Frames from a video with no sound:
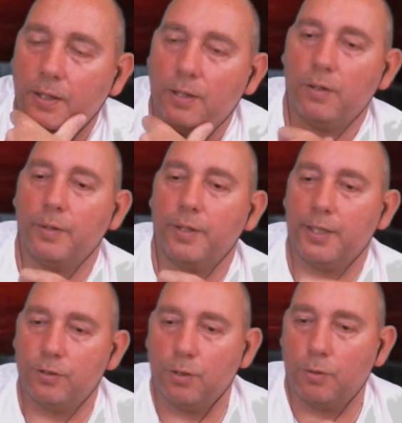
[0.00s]
Okay,
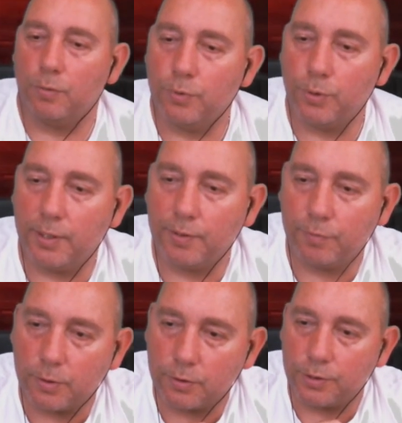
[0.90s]
so Ruhif
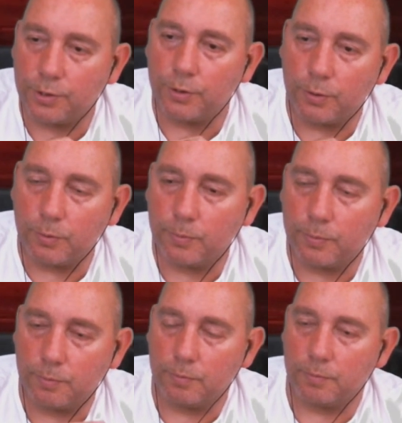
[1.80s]
wants to
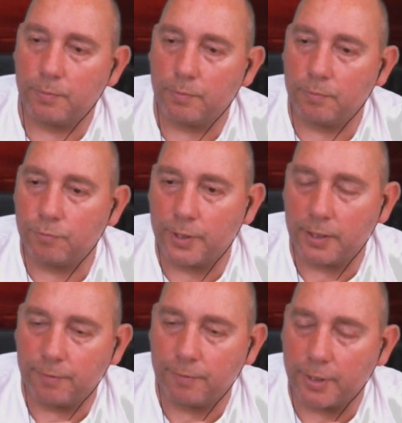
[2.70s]

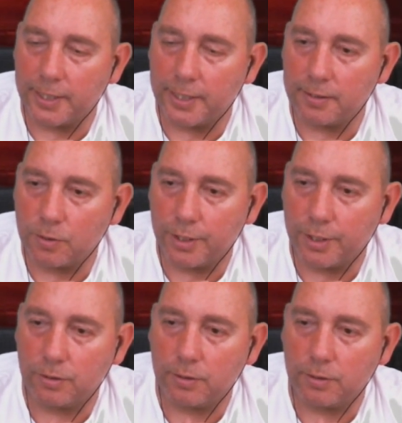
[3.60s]
rephrase his
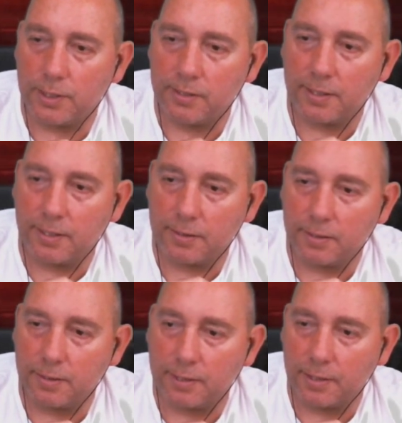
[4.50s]
question, and he says
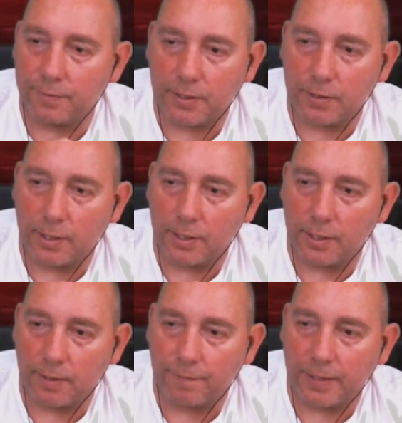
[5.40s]
instead of in
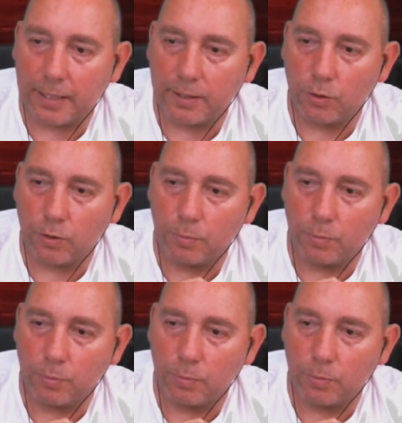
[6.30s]
a vacuum,